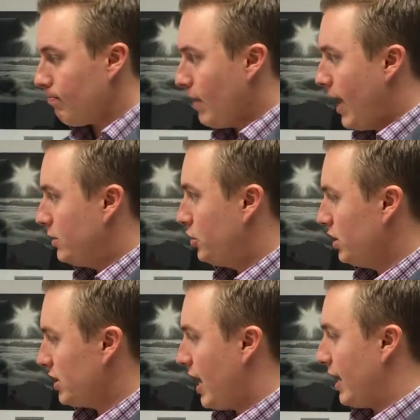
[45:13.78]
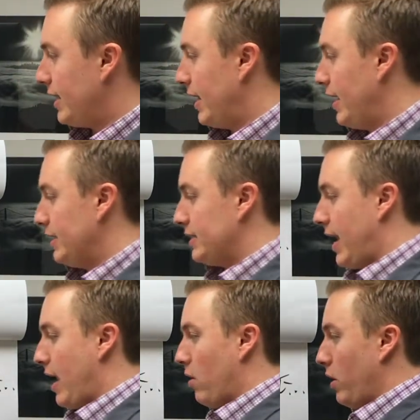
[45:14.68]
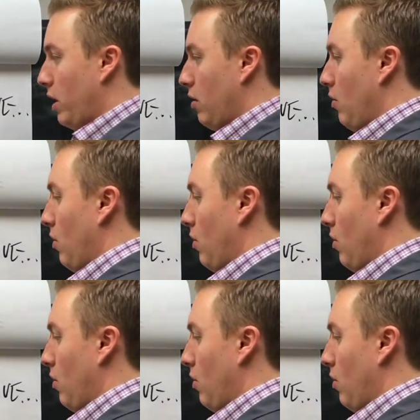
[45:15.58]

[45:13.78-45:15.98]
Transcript: And just kind of getting down